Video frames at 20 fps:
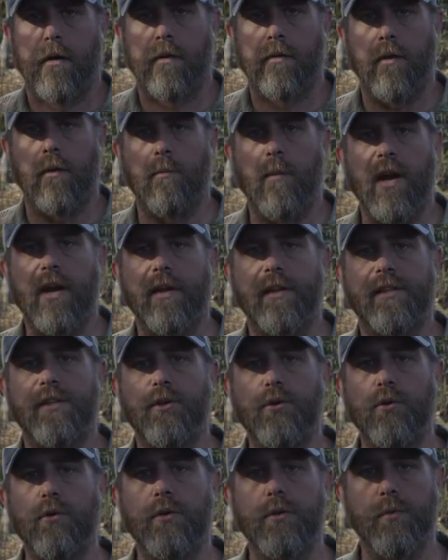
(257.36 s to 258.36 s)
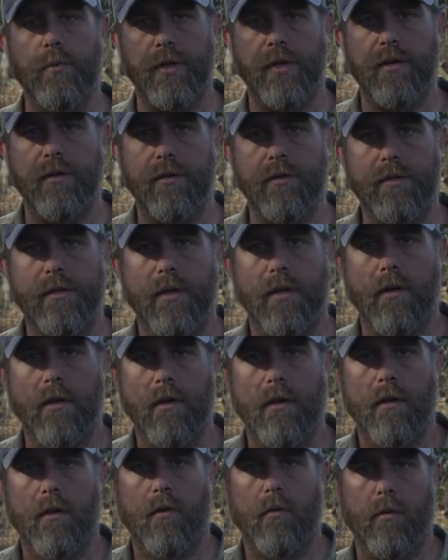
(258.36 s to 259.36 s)
There are many tools we use
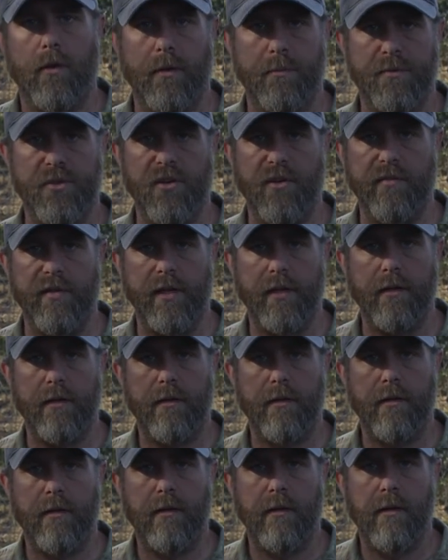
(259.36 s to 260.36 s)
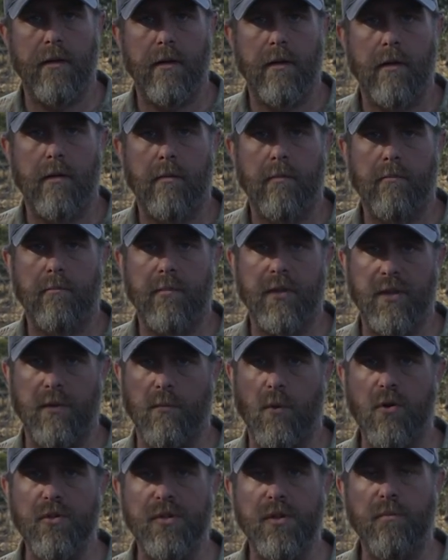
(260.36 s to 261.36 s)
when observing, but the
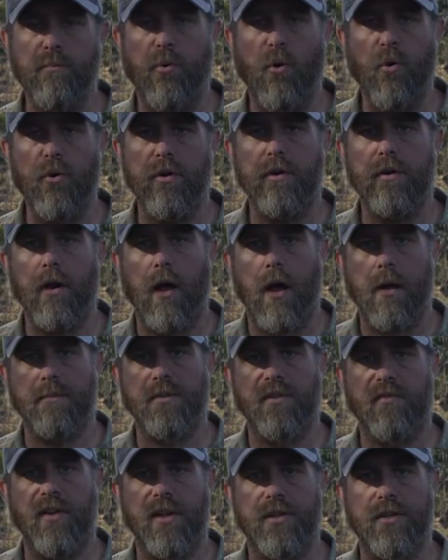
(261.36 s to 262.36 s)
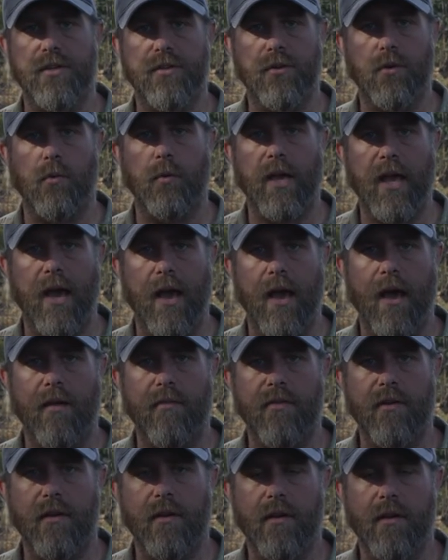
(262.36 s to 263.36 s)
most important observation tool we
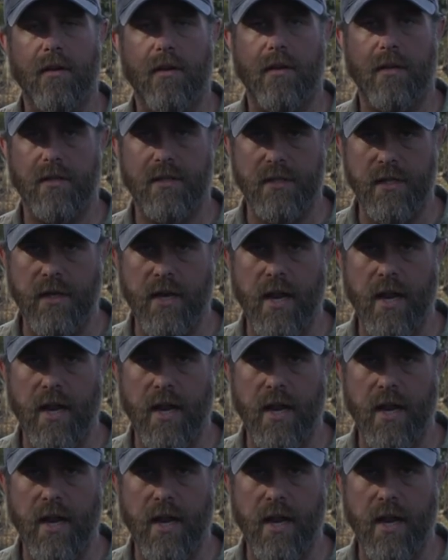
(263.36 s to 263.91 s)
have is the